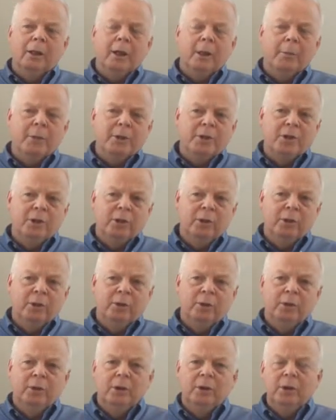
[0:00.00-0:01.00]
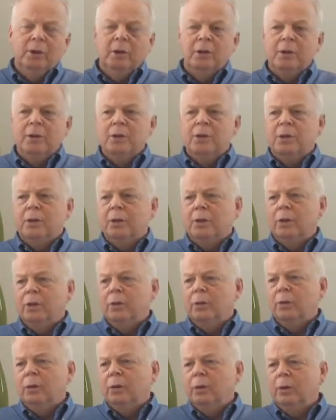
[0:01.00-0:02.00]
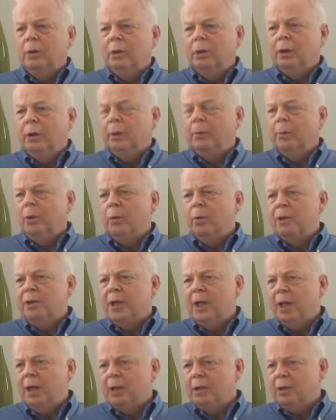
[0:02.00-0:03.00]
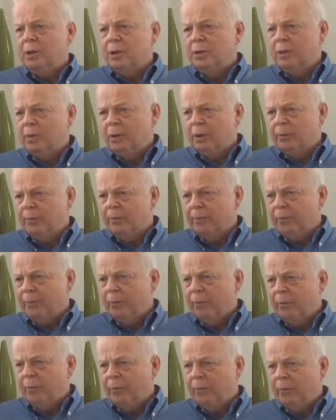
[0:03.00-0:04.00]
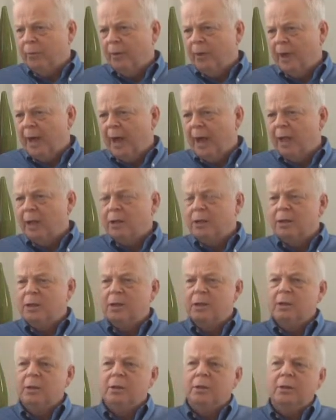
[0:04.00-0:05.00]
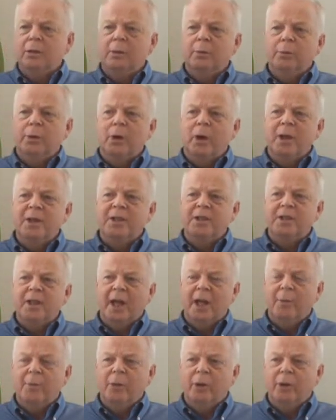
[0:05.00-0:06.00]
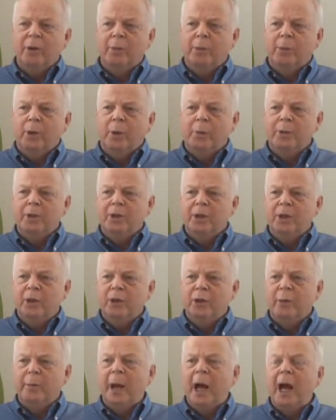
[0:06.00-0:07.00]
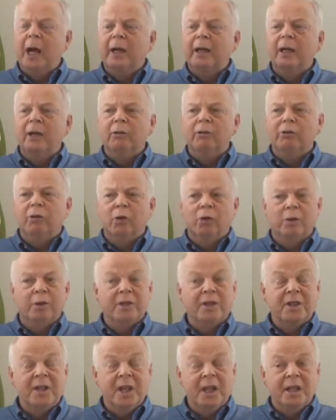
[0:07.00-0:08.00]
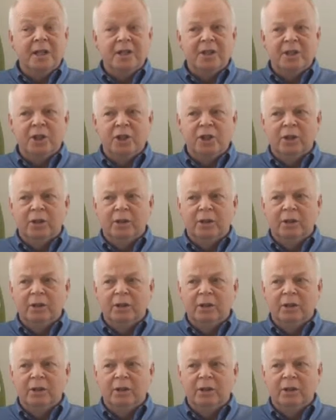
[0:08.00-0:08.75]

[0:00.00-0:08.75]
Number two, to point out to them that the price they put the property on the market for is their decision.